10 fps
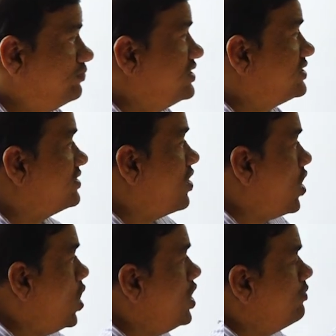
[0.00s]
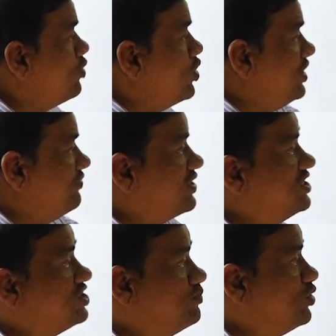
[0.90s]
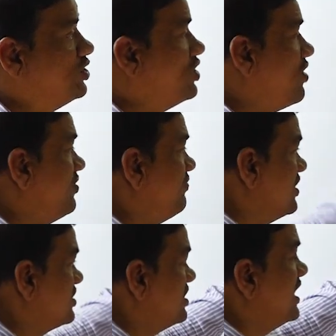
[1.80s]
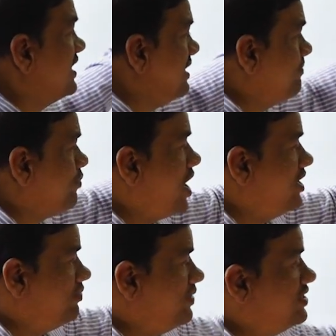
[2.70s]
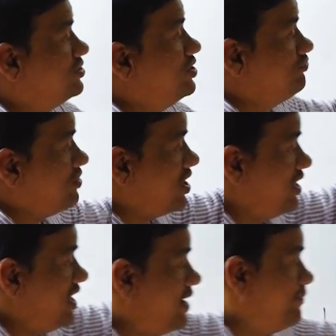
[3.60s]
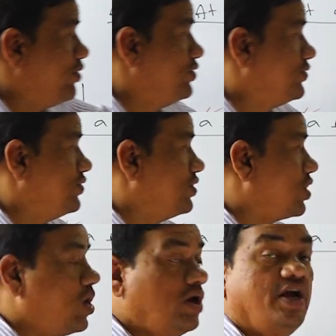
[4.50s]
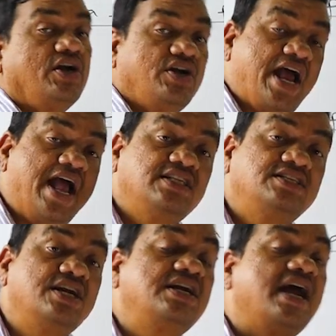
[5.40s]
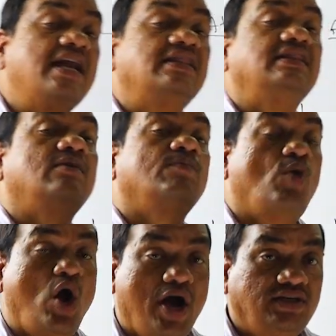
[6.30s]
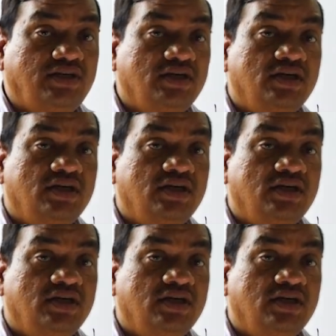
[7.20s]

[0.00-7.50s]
this all about differentiability of a function at a point means if you are able to draw a tangent at that point,